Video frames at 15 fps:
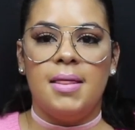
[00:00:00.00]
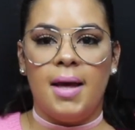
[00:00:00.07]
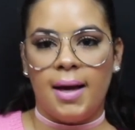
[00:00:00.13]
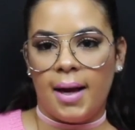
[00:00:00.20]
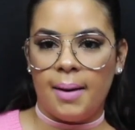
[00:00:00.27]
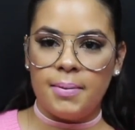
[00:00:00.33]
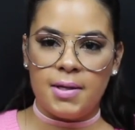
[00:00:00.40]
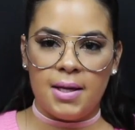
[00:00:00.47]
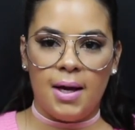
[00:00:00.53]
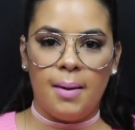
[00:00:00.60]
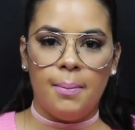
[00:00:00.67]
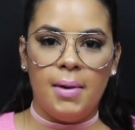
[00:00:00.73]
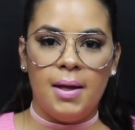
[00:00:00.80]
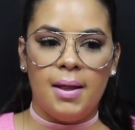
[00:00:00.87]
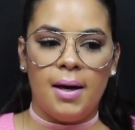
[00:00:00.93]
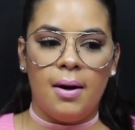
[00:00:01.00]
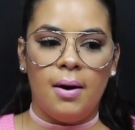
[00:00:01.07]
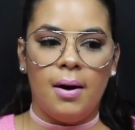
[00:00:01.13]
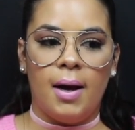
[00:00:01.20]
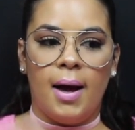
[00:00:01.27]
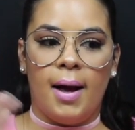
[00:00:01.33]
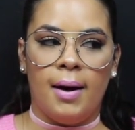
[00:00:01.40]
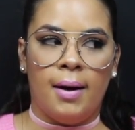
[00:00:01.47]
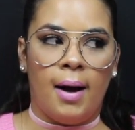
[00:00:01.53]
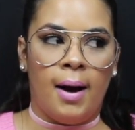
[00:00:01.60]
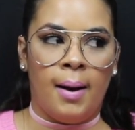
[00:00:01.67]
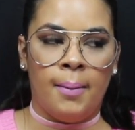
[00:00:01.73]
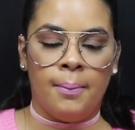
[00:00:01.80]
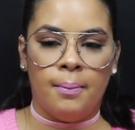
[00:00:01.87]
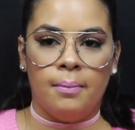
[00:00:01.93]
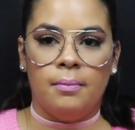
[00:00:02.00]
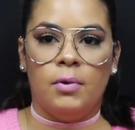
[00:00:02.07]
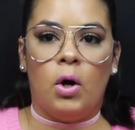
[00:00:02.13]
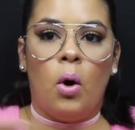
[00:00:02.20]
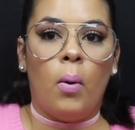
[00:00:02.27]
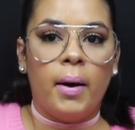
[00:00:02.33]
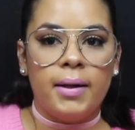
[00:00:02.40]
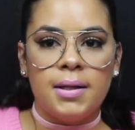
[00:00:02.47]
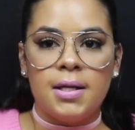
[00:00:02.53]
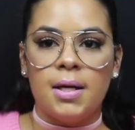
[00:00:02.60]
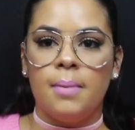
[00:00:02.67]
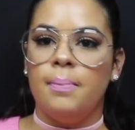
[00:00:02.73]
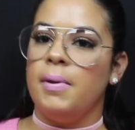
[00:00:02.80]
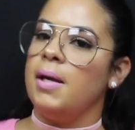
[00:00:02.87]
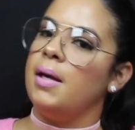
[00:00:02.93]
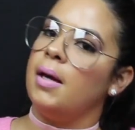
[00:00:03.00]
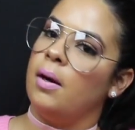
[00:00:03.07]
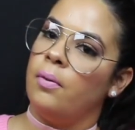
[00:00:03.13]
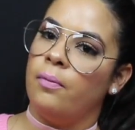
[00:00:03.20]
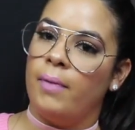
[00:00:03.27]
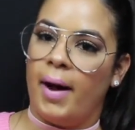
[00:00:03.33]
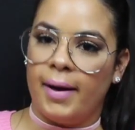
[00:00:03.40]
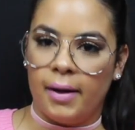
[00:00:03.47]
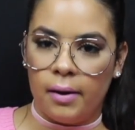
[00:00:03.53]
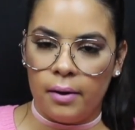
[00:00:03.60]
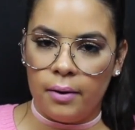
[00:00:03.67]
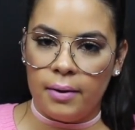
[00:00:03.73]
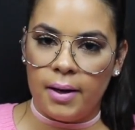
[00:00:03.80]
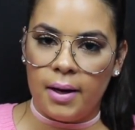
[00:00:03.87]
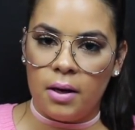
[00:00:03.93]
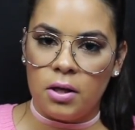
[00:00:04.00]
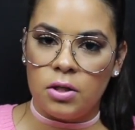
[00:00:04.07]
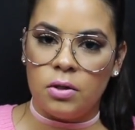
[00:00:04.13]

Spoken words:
they kept seeing me there, and I'm going to be a regular there,